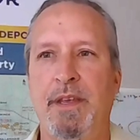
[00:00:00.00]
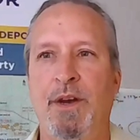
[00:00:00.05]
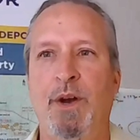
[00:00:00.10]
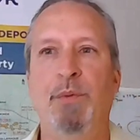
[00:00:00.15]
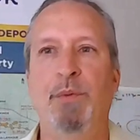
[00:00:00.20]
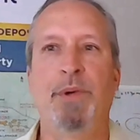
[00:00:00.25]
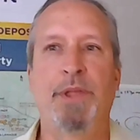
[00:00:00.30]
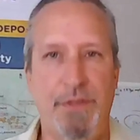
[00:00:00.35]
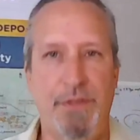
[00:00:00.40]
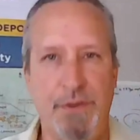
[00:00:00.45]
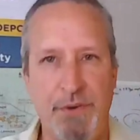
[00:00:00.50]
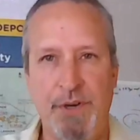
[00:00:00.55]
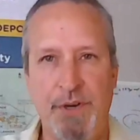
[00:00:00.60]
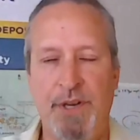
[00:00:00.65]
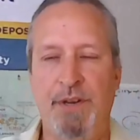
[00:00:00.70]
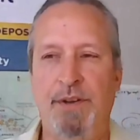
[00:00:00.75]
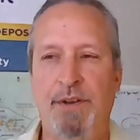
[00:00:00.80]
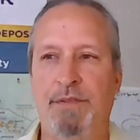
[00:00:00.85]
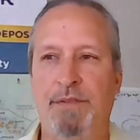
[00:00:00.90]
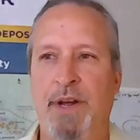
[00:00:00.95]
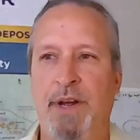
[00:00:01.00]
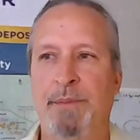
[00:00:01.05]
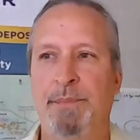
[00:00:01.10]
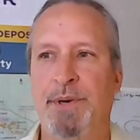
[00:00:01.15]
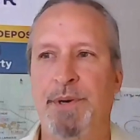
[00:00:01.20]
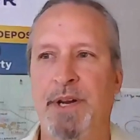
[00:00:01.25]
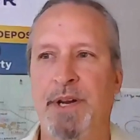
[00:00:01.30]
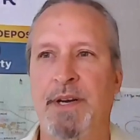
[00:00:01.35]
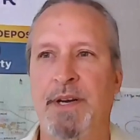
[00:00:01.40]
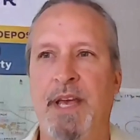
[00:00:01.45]
you know, with the 30 gram
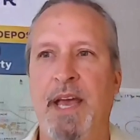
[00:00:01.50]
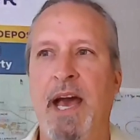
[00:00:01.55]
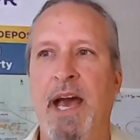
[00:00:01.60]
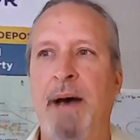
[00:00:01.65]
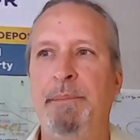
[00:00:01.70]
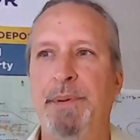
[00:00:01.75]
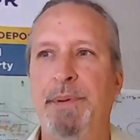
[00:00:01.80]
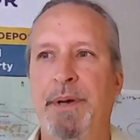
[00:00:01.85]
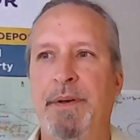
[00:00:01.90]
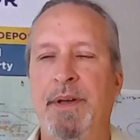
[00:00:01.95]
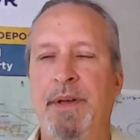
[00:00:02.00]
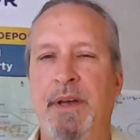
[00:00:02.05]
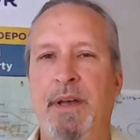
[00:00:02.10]
per ton cap.